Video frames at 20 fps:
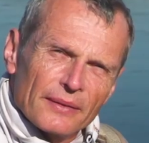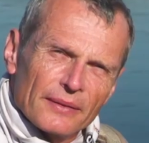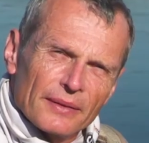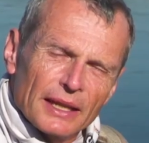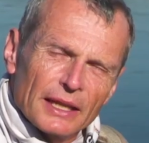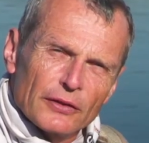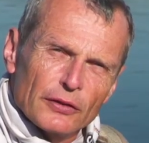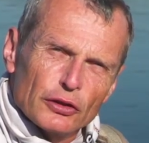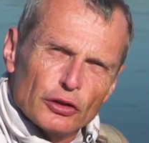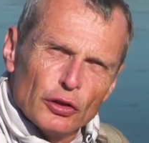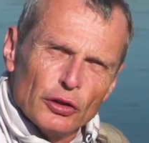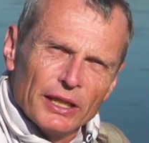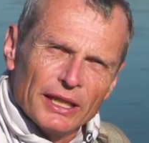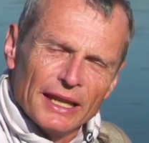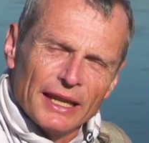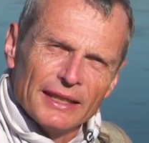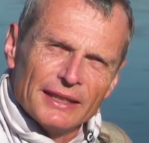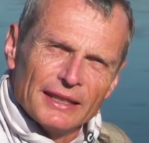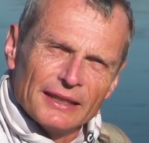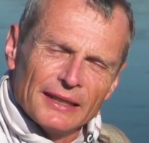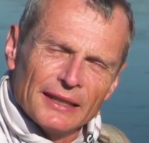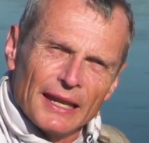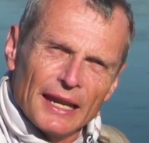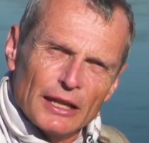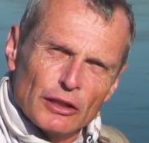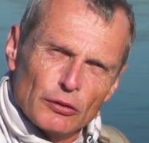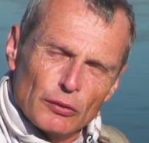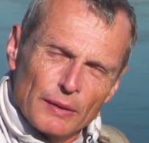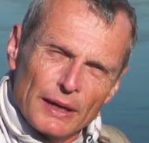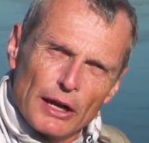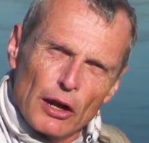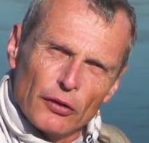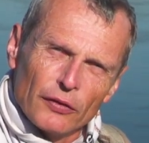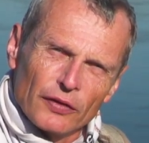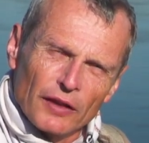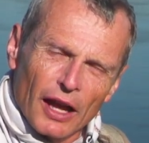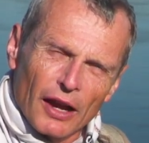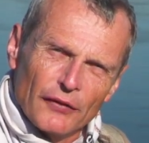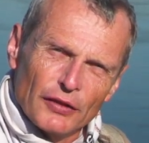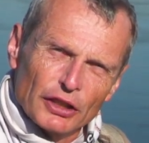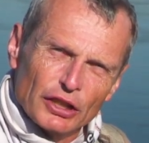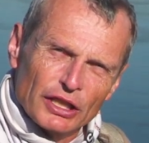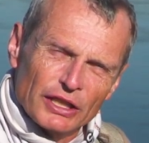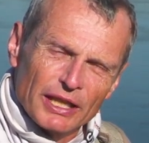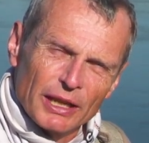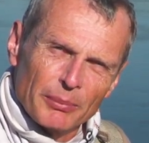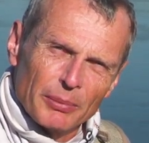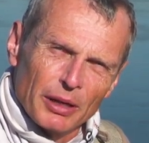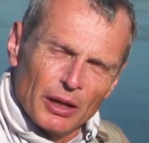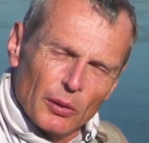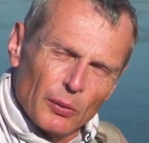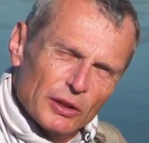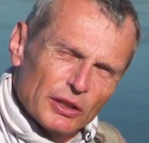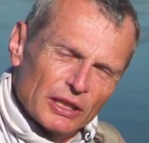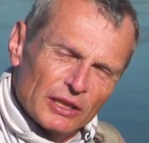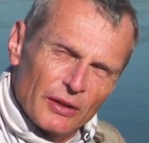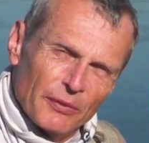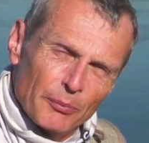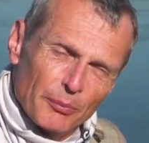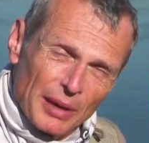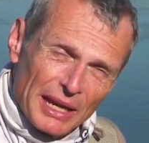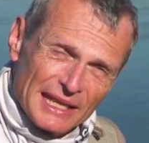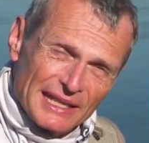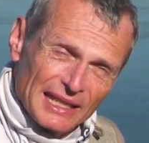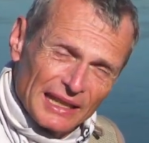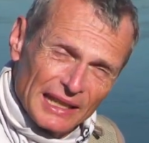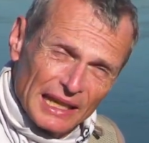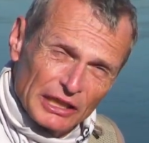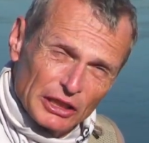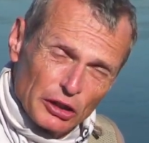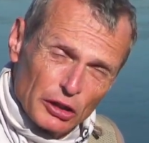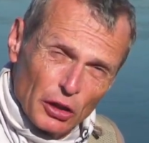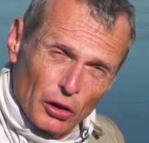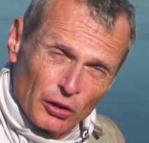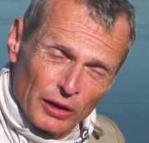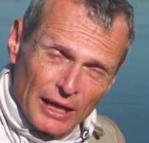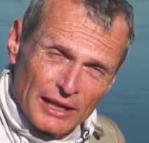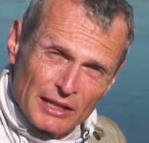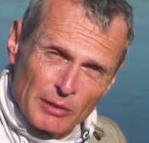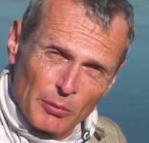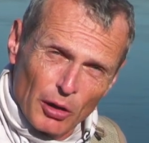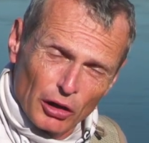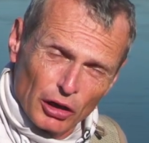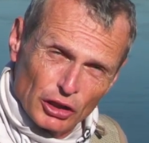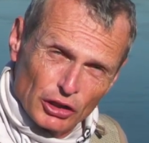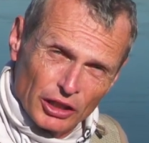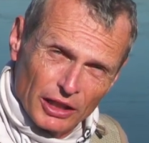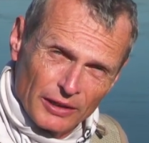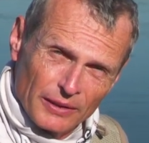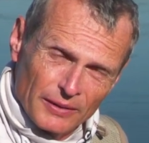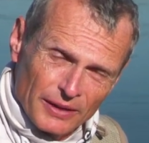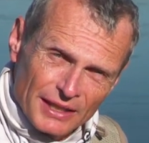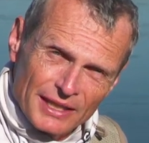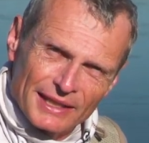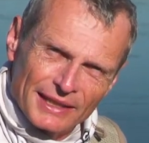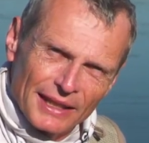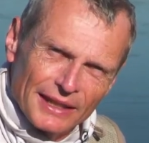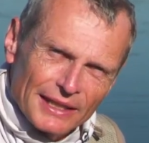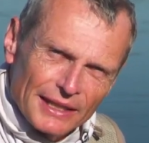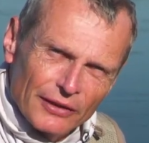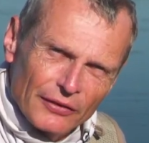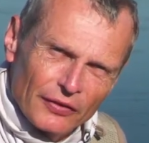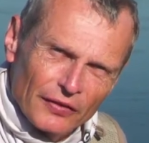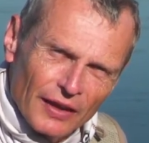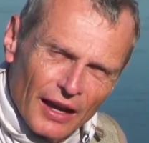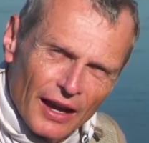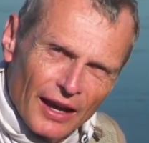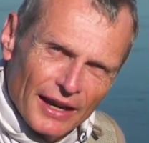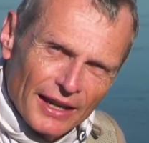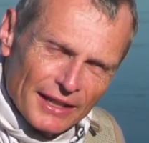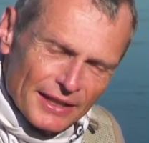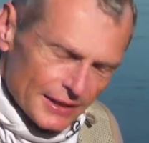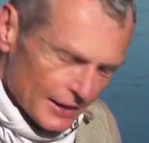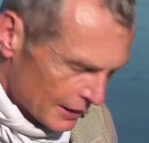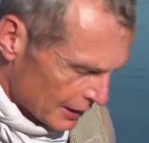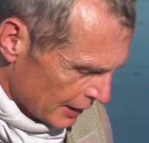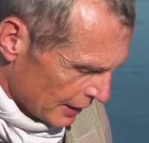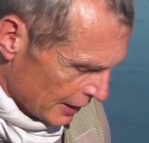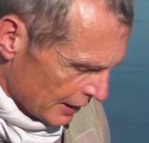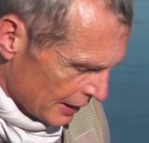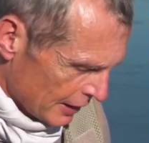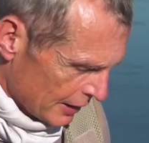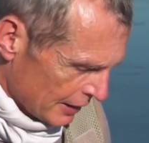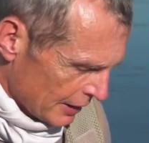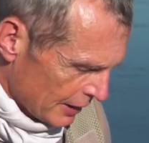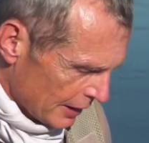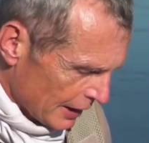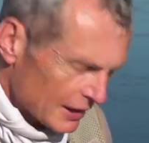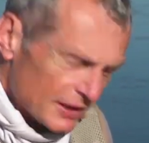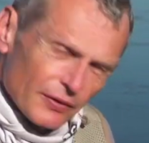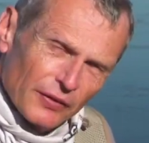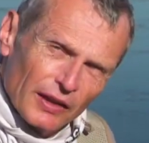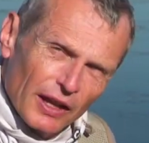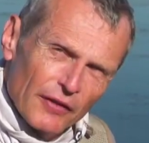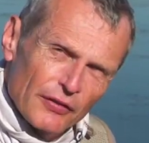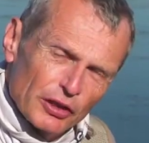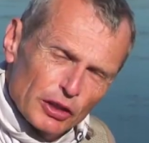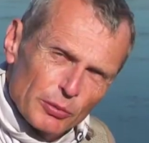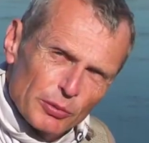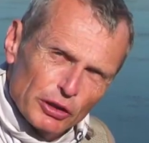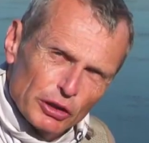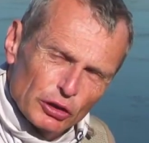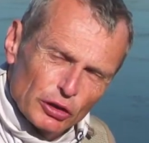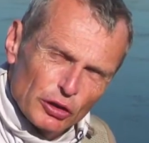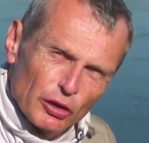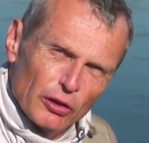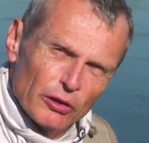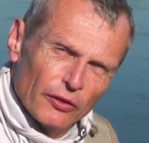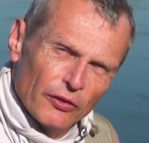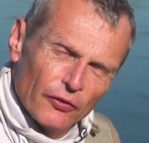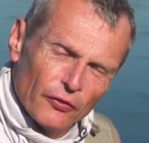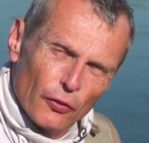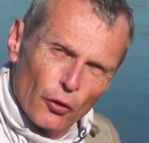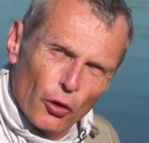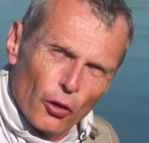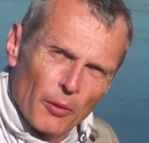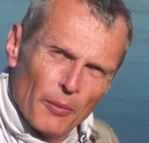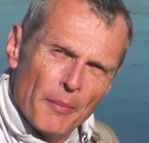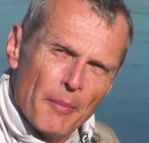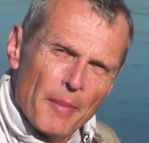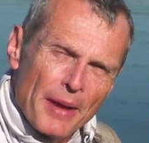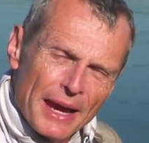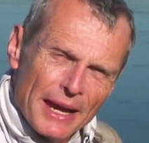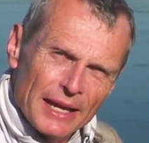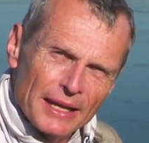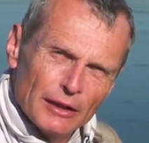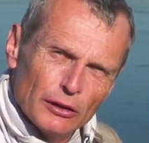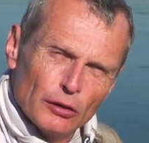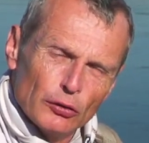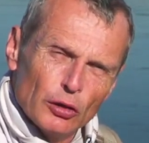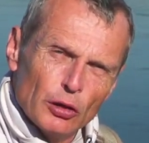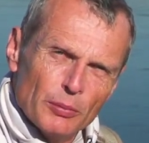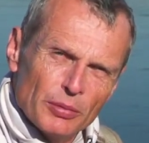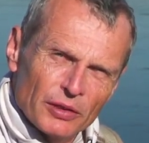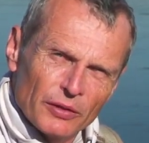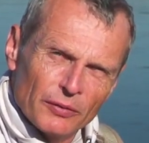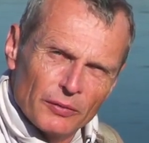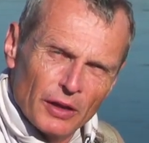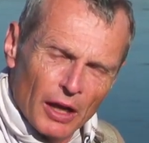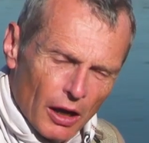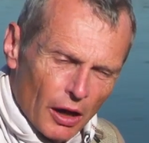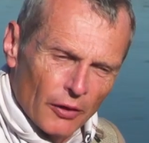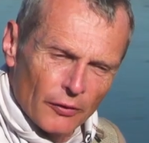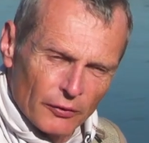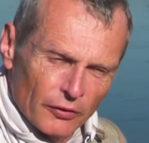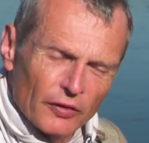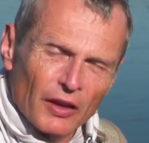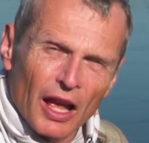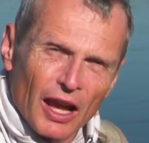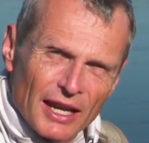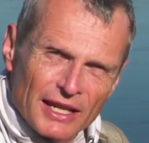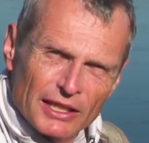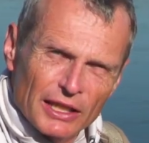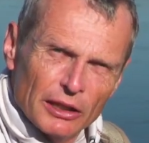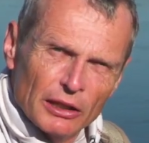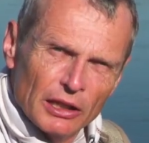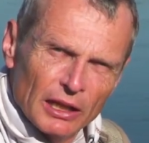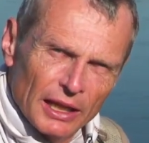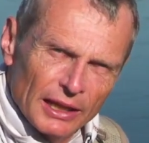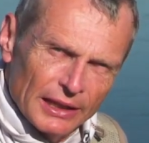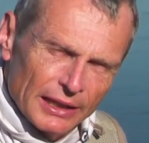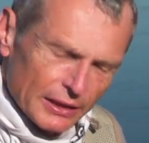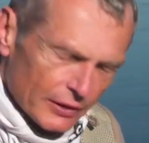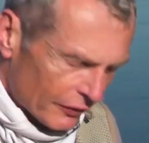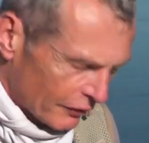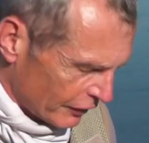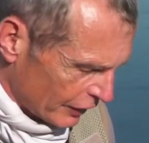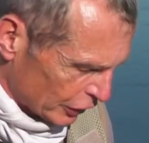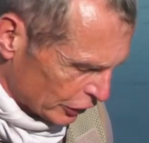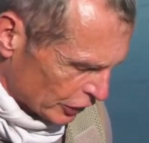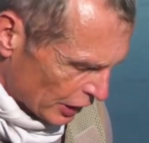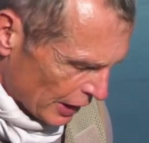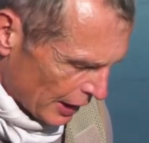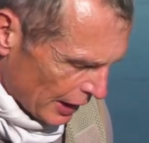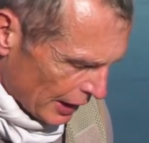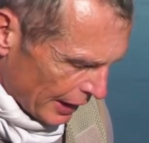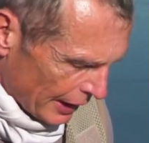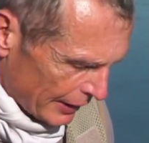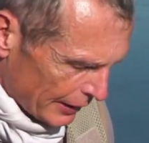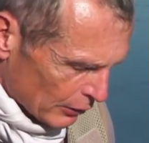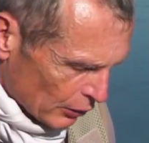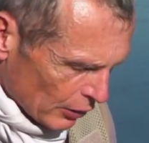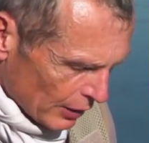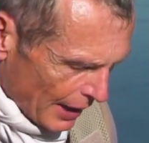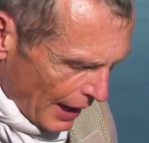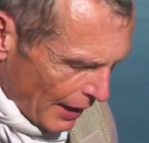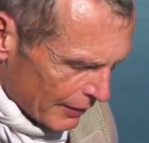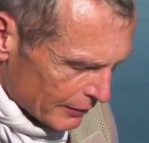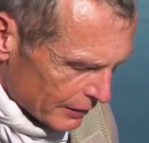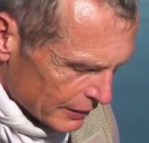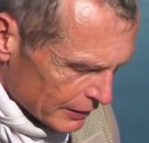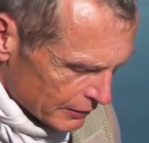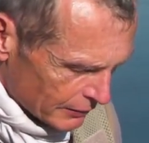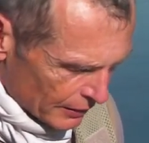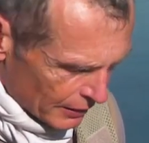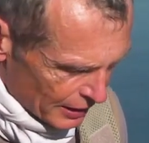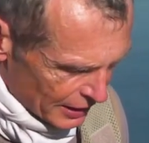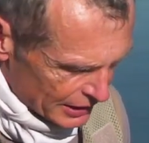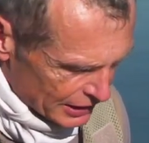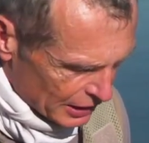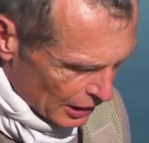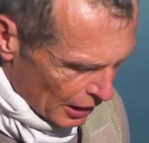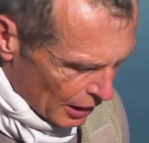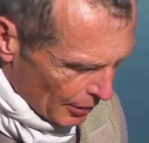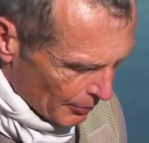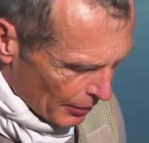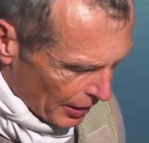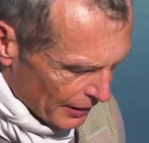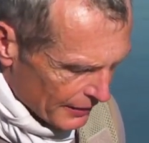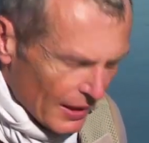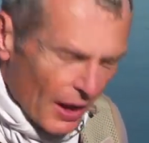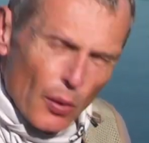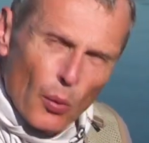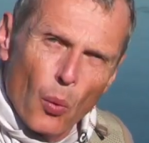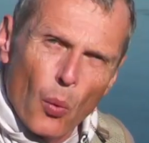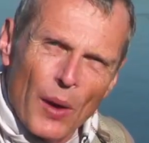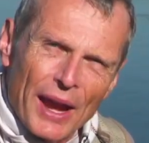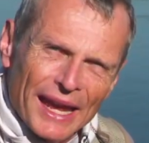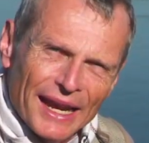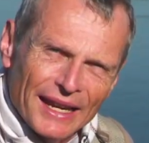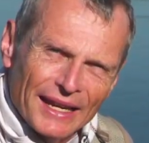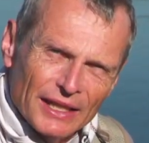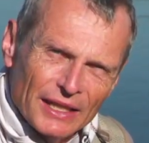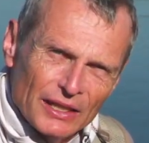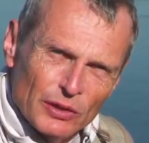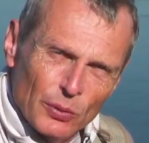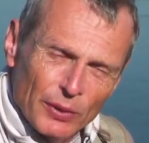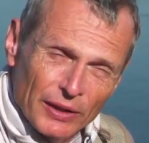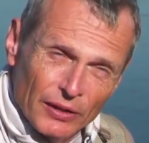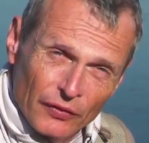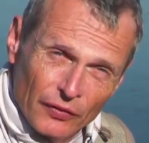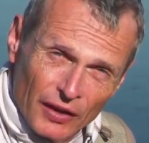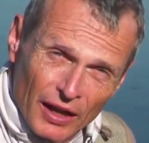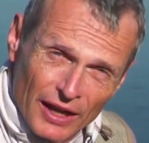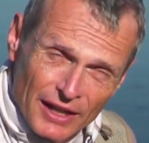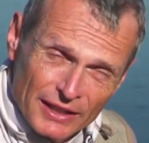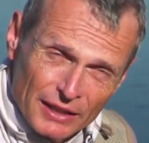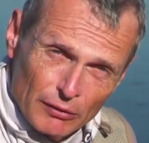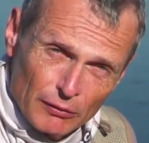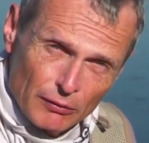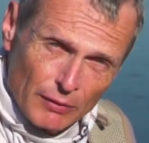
Thanks for tuning in to today's Rio Fly Fishing Tip, which is a basic lesson on entomology, the study of flies. As a fly fisherman, you should know the four main groups of, of flies that you're likely to fish, and they're all characterized by their wings when the fly is at